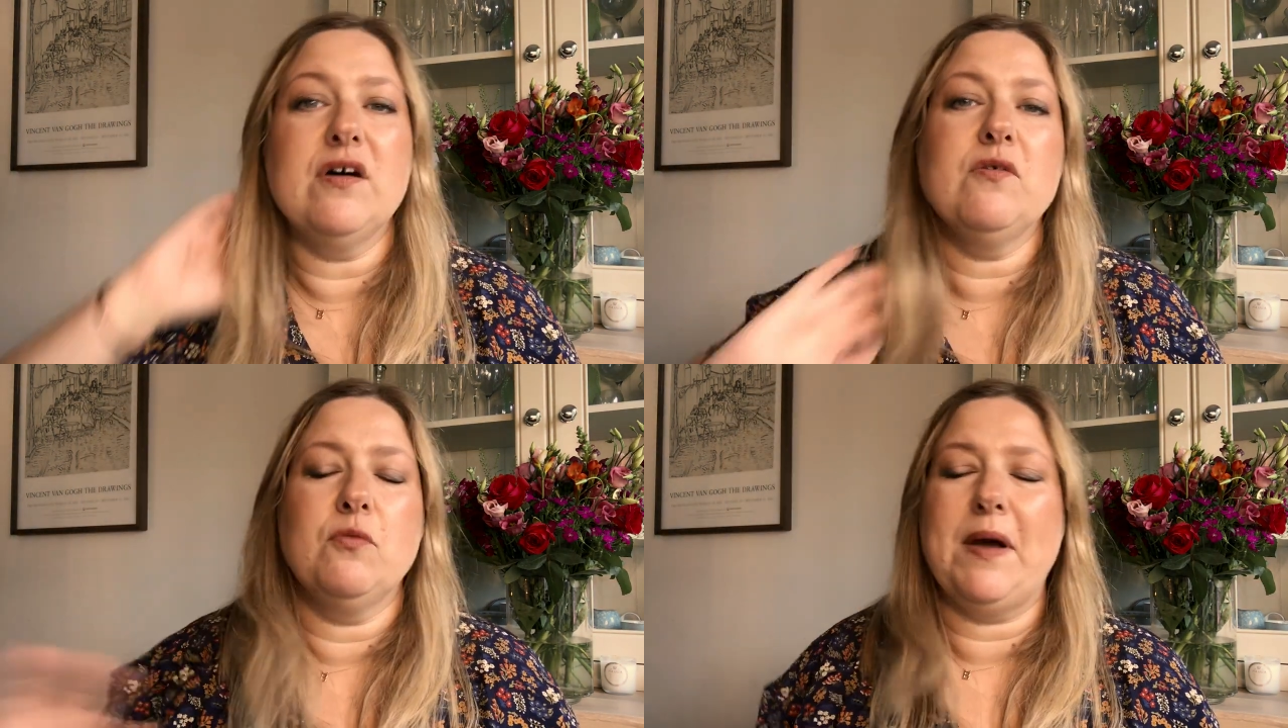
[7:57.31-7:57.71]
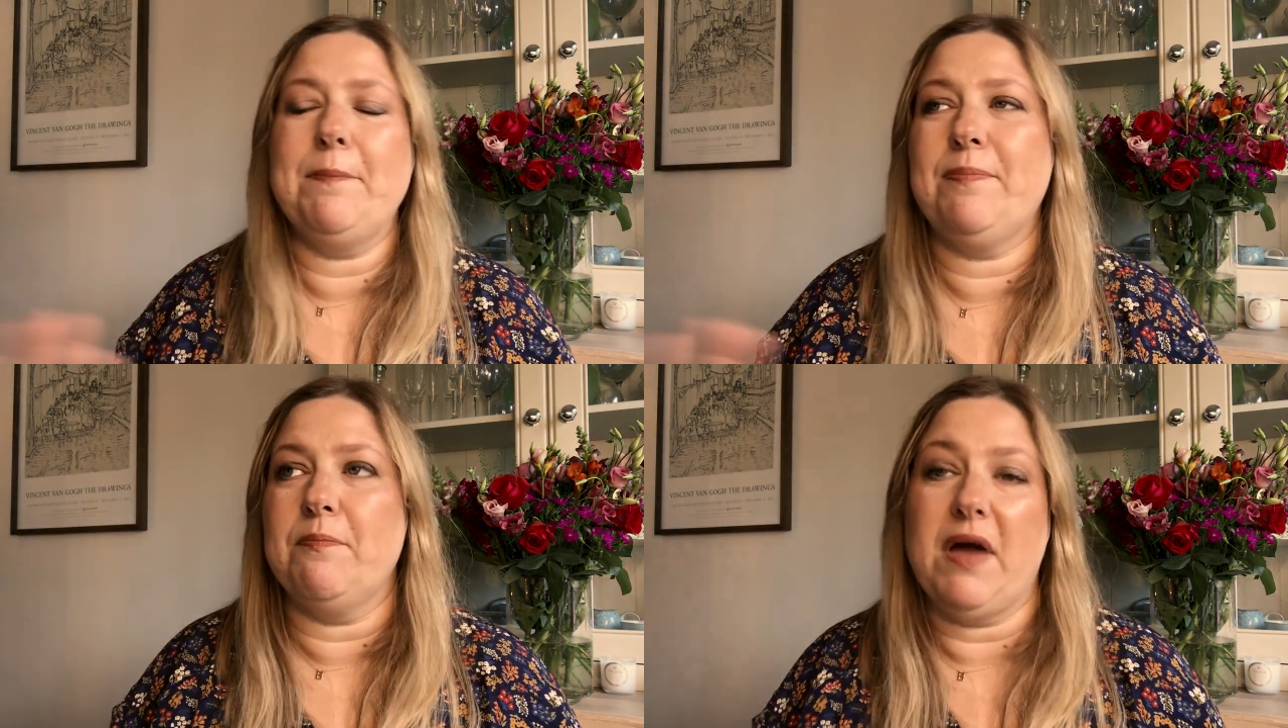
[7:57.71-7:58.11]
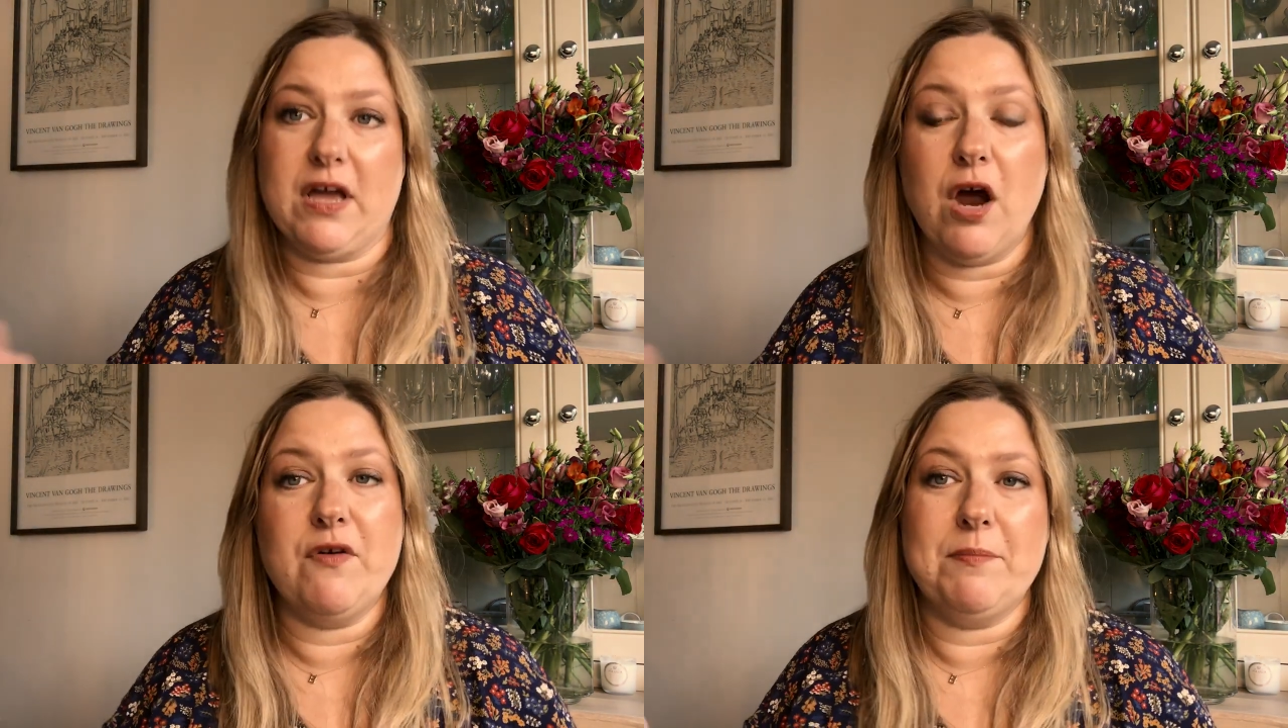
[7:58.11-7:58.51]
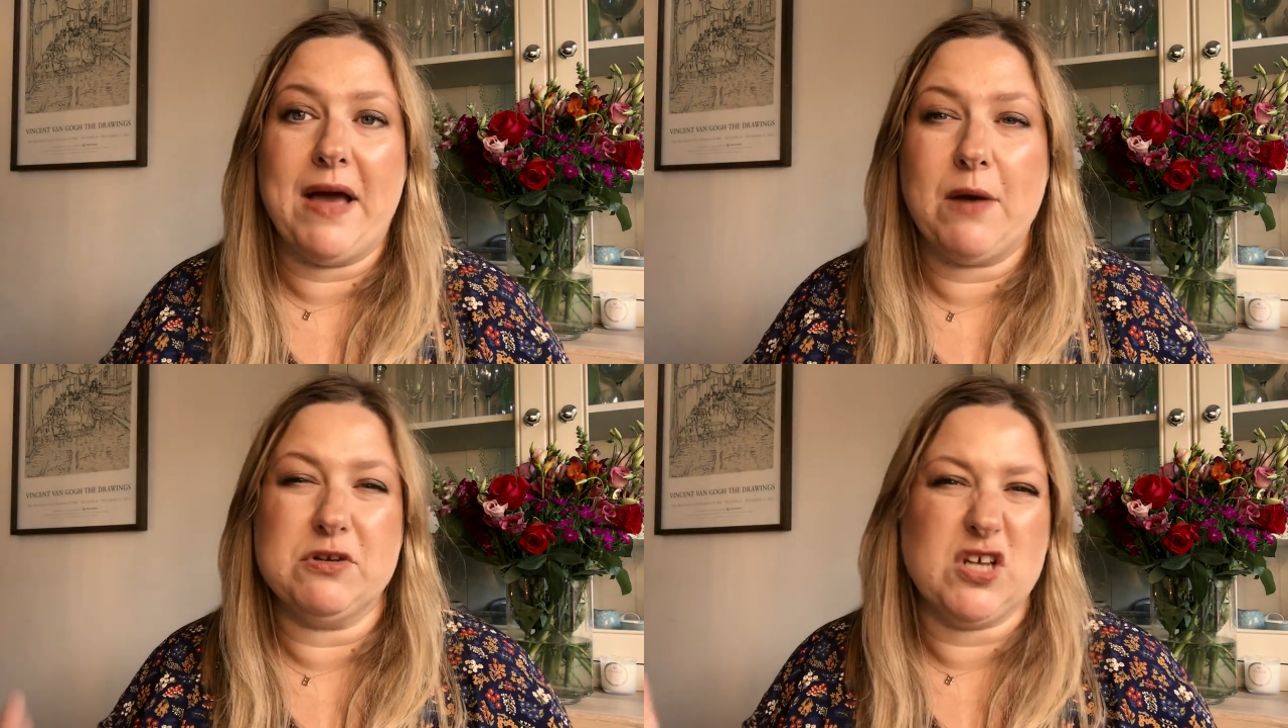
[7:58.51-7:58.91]
or my my current
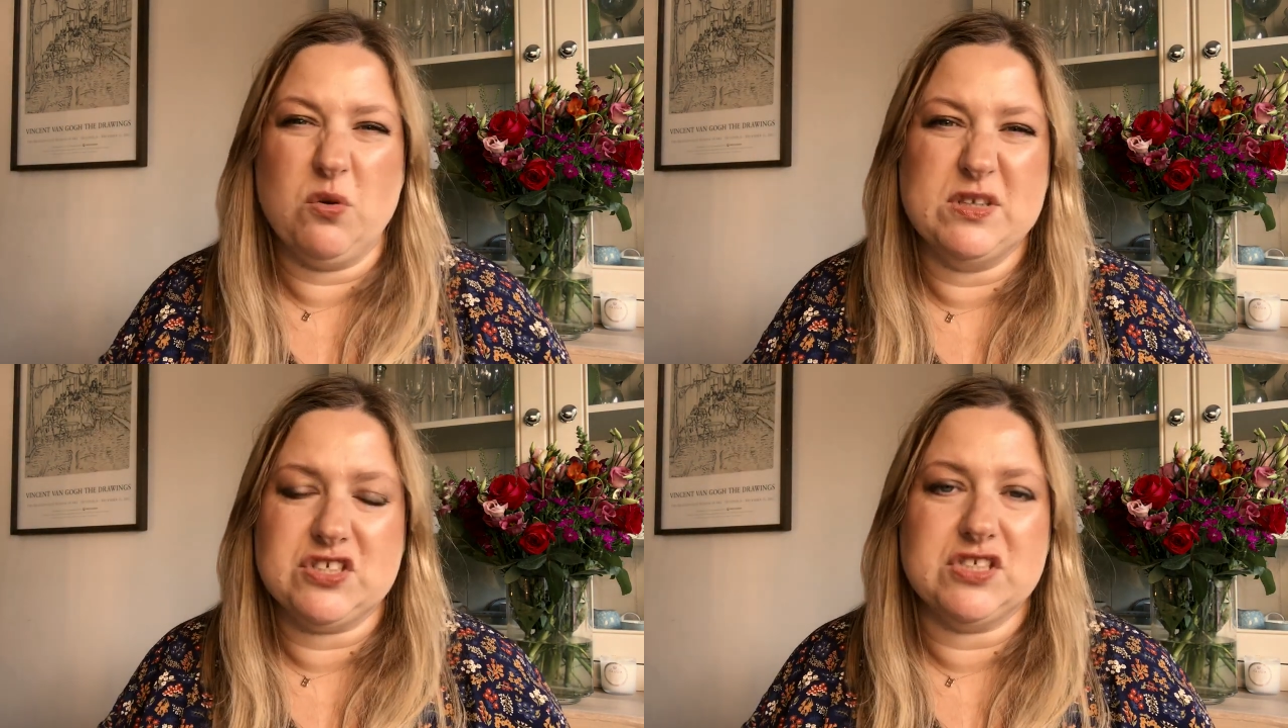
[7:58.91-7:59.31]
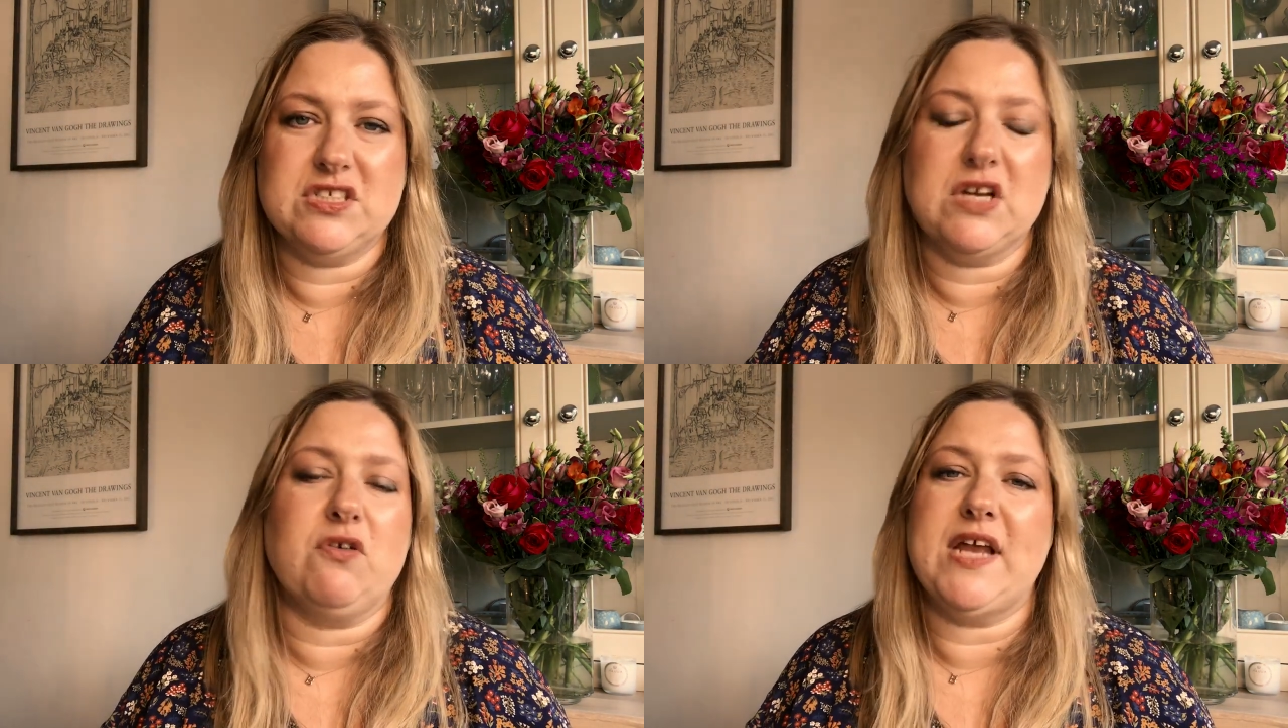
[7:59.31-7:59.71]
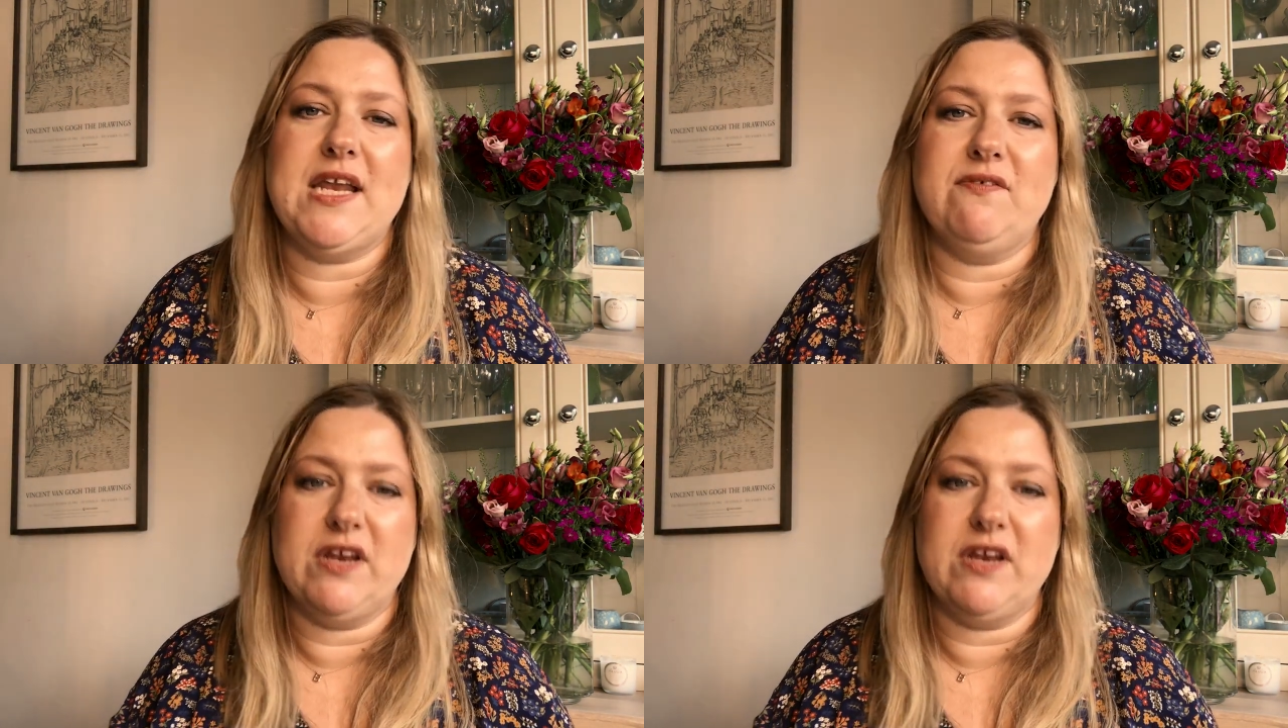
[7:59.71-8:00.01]
bag which I always just stick on any